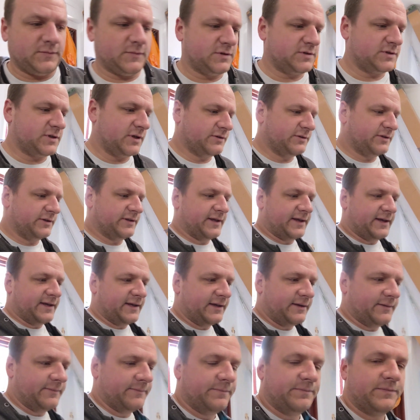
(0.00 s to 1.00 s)
So
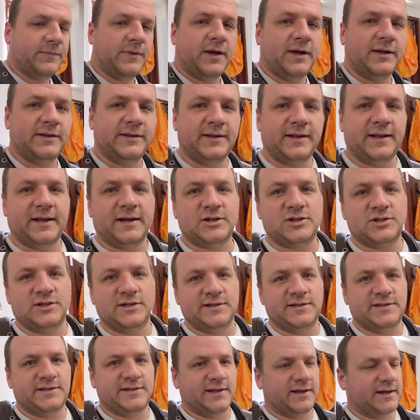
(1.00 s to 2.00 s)
today I did actually
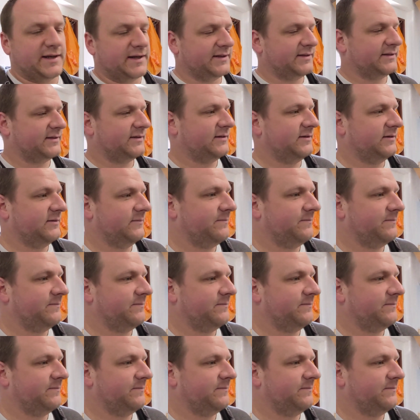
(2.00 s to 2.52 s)
start